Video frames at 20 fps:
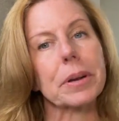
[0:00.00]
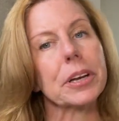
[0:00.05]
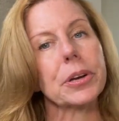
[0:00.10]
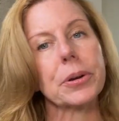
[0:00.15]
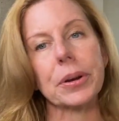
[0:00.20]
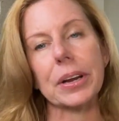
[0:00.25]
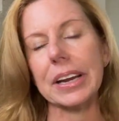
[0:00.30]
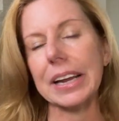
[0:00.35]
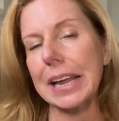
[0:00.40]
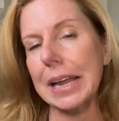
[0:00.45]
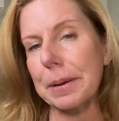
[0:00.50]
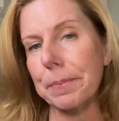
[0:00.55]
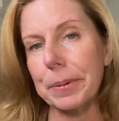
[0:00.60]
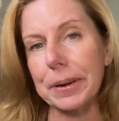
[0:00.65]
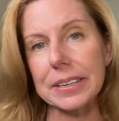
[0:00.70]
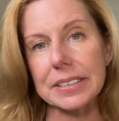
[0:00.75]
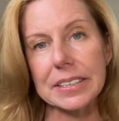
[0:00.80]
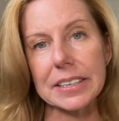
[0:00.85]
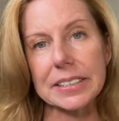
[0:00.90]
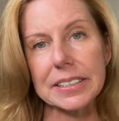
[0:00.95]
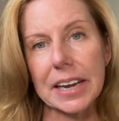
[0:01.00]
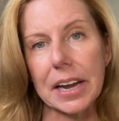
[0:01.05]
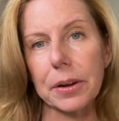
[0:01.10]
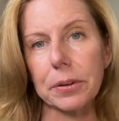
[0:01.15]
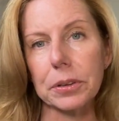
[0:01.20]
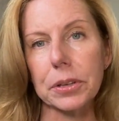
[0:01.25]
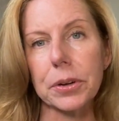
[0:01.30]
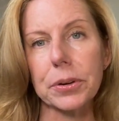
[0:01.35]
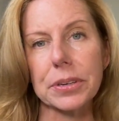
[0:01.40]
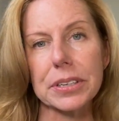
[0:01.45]
and you can keep it as a
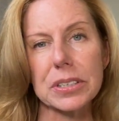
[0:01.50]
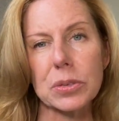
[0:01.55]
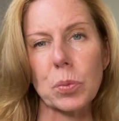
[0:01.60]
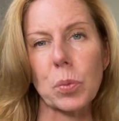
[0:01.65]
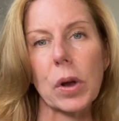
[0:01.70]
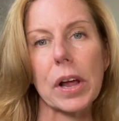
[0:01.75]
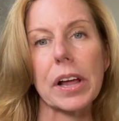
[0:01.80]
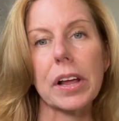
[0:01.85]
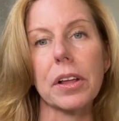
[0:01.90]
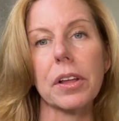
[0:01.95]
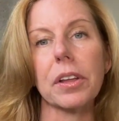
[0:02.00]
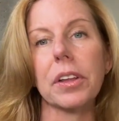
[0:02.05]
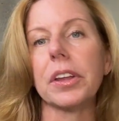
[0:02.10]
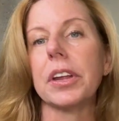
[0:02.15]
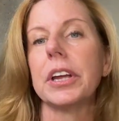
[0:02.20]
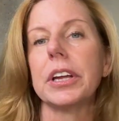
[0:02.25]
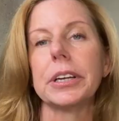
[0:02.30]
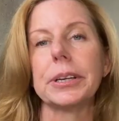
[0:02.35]
download as well.